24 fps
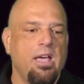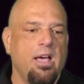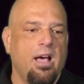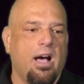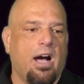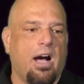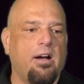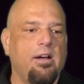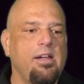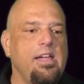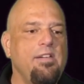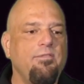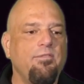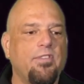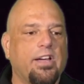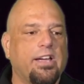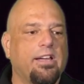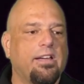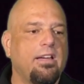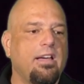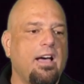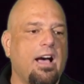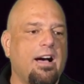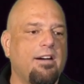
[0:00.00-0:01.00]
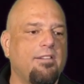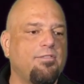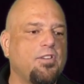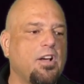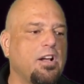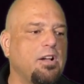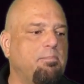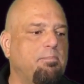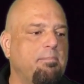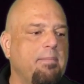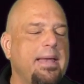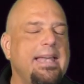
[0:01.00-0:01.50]
However, I've
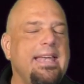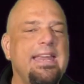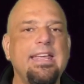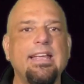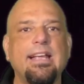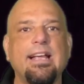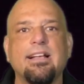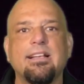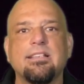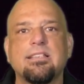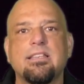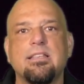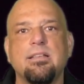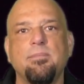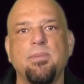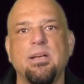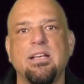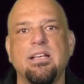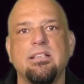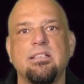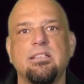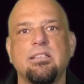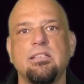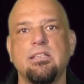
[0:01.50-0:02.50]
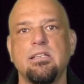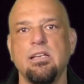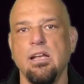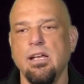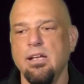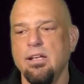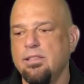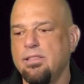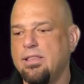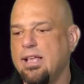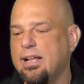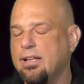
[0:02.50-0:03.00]
got many customers
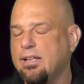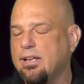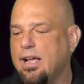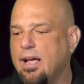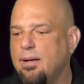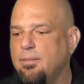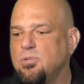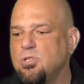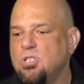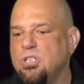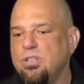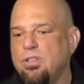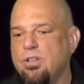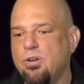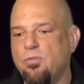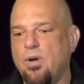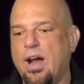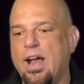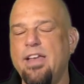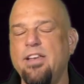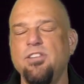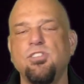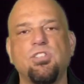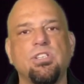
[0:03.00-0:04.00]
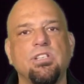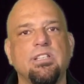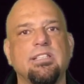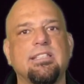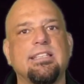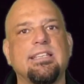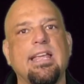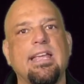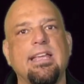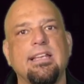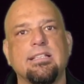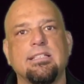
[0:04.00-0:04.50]
that come to the range and
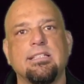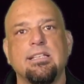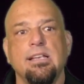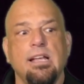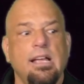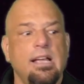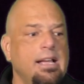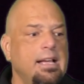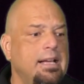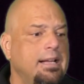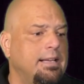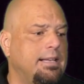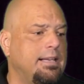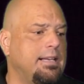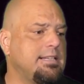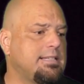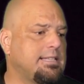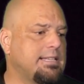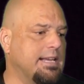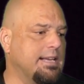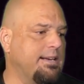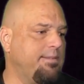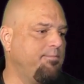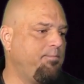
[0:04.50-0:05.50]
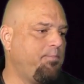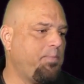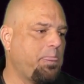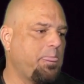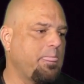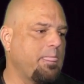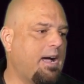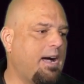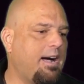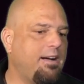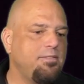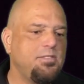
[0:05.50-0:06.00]
says, listen,
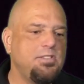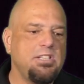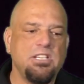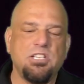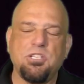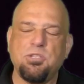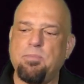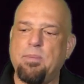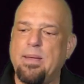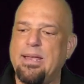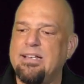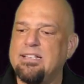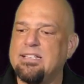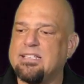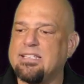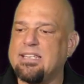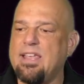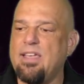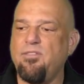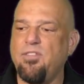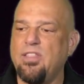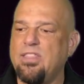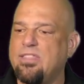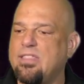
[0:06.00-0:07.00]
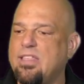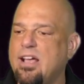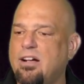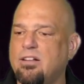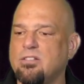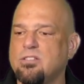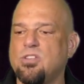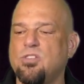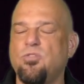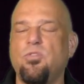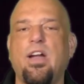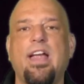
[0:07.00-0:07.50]
I've just spent
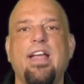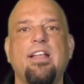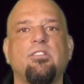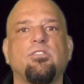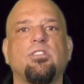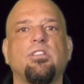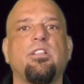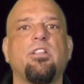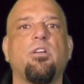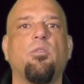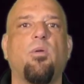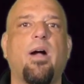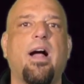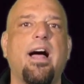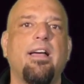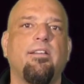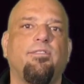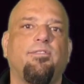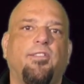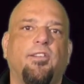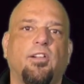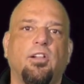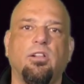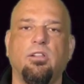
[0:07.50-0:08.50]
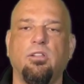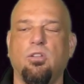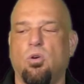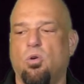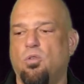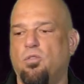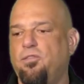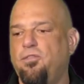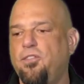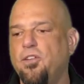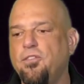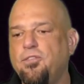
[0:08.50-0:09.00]
7,000 Rand on a rifle
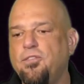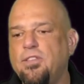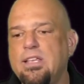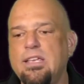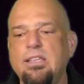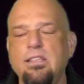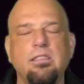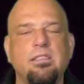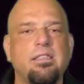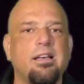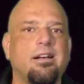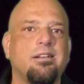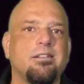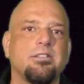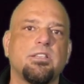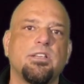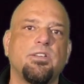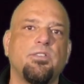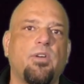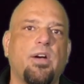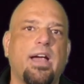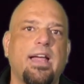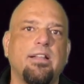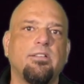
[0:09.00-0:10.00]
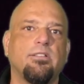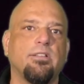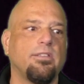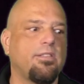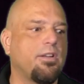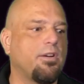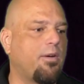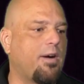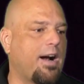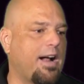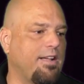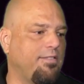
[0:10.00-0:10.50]
or 15,000 Rand on
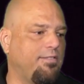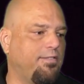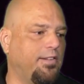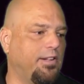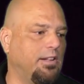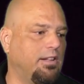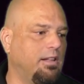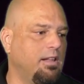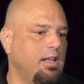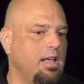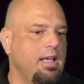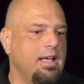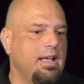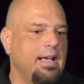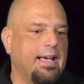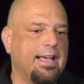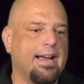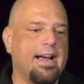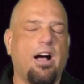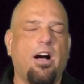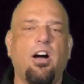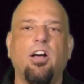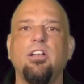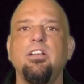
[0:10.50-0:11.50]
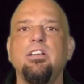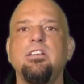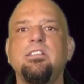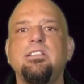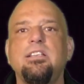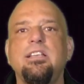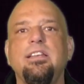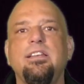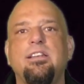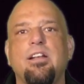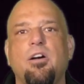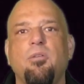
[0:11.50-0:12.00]
a rifle, and I
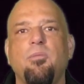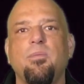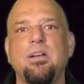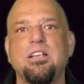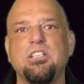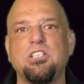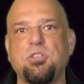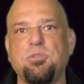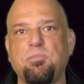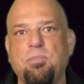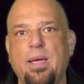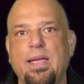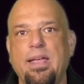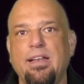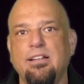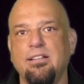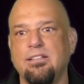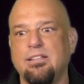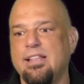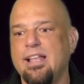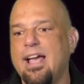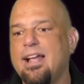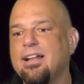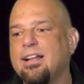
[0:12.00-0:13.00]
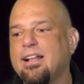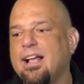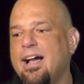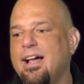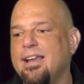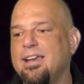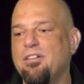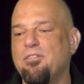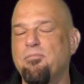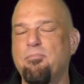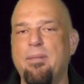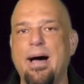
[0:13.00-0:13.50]
honestly don't want to spend that
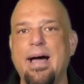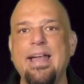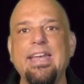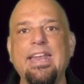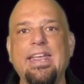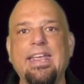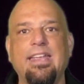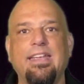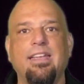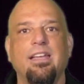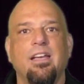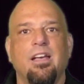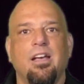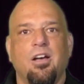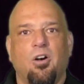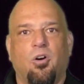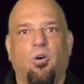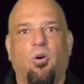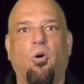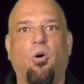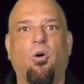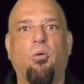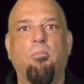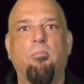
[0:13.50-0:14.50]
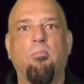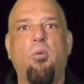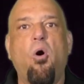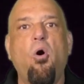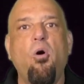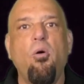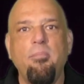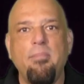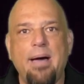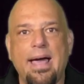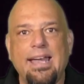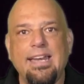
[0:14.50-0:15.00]
kind of money or
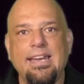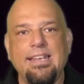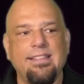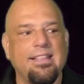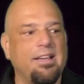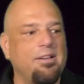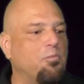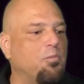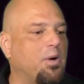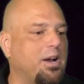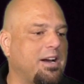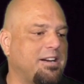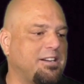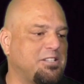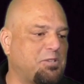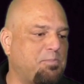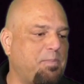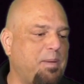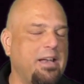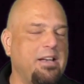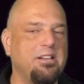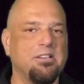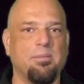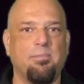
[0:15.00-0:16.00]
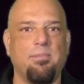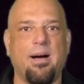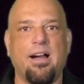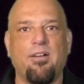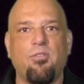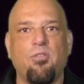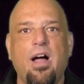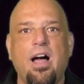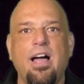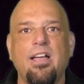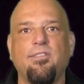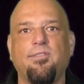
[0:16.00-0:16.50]
more money than what I spent on my
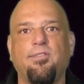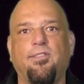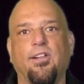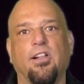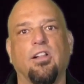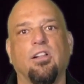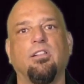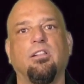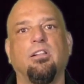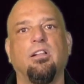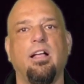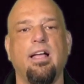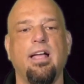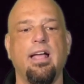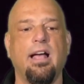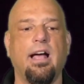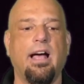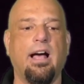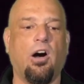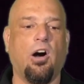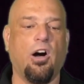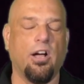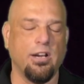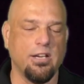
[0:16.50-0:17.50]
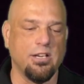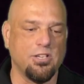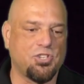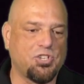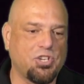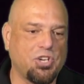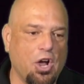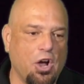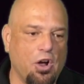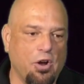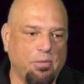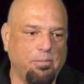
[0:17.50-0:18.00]
rifle on a
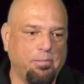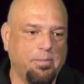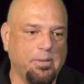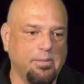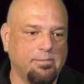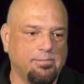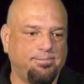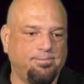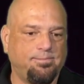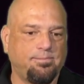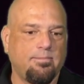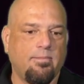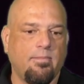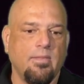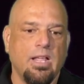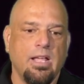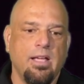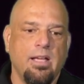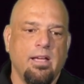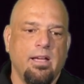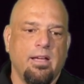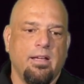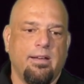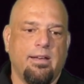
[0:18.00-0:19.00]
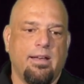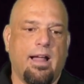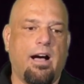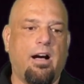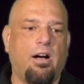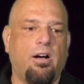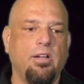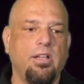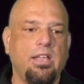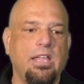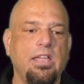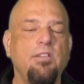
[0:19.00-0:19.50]
scope.
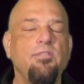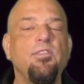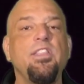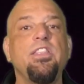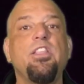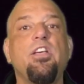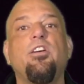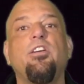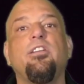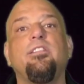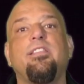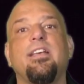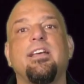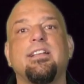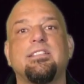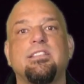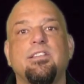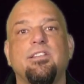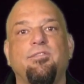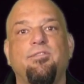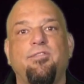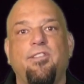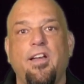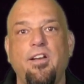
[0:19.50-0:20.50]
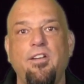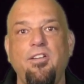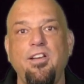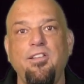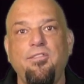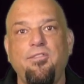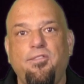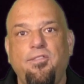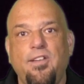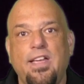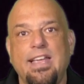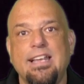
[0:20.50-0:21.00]
Now, even though that's a very
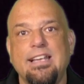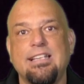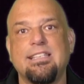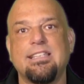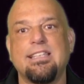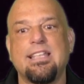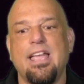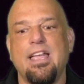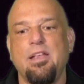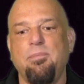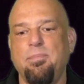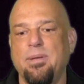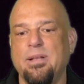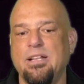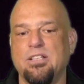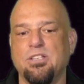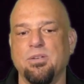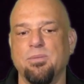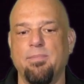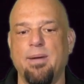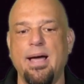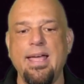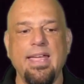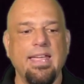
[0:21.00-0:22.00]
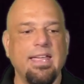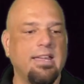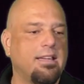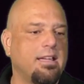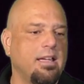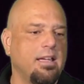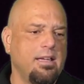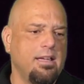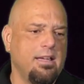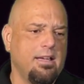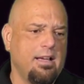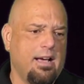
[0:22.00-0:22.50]
fair statement to
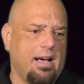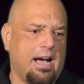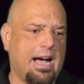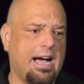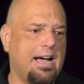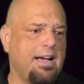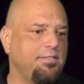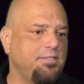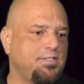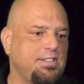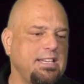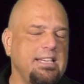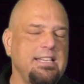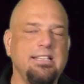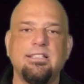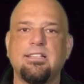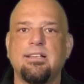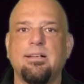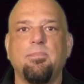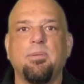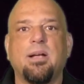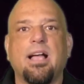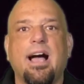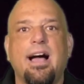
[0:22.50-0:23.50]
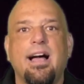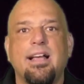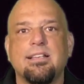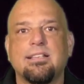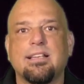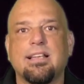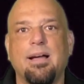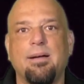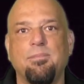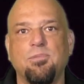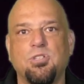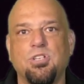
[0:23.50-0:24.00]
make, I've seen some guys
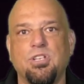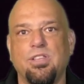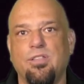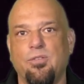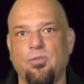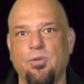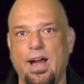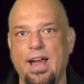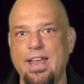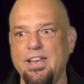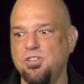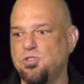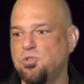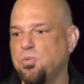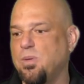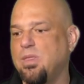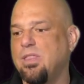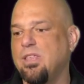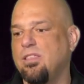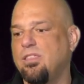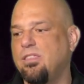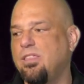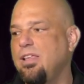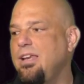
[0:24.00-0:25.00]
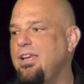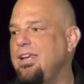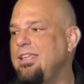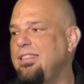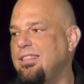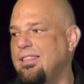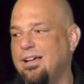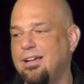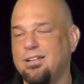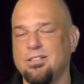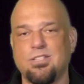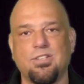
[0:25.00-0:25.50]
come to the range with a
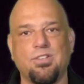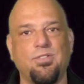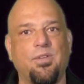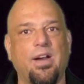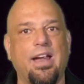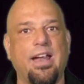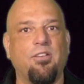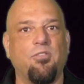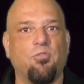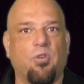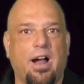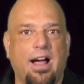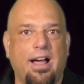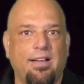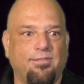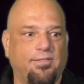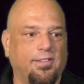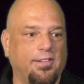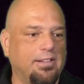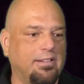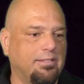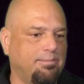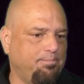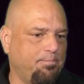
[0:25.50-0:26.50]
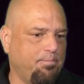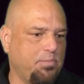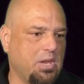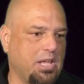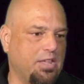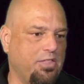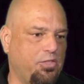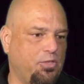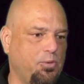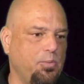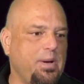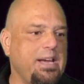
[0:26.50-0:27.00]
30,000 Rand rifle,
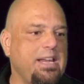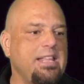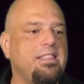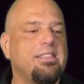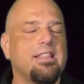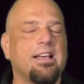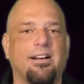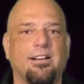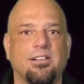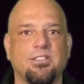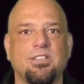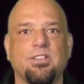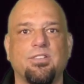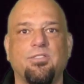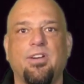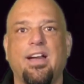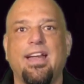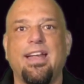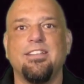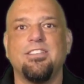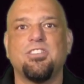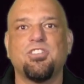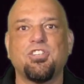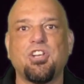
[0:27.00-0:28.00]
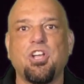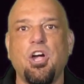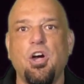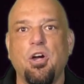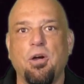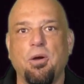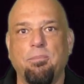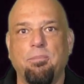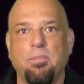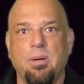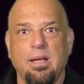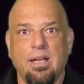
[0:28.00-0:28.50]
a 3,000 Rand
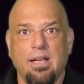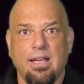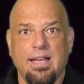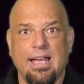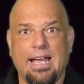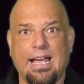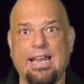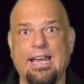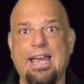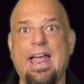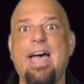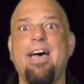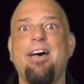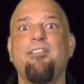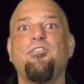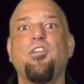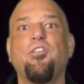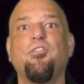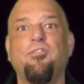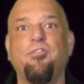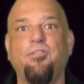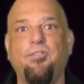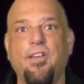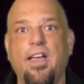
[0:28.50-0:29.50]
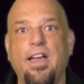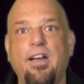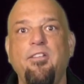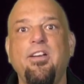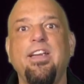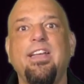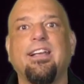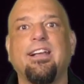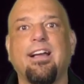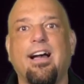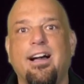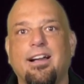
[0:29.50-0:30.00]
scope, and have a
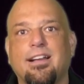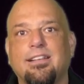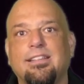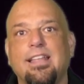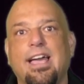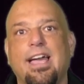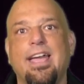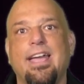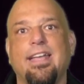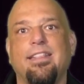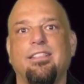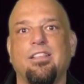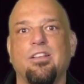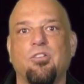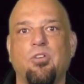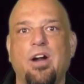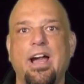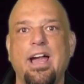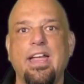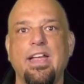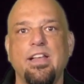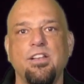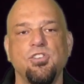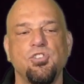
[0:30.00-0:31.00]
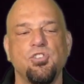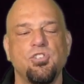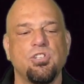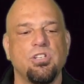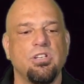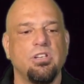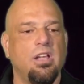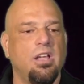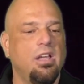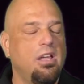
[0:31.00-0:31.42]
very cock day at the range.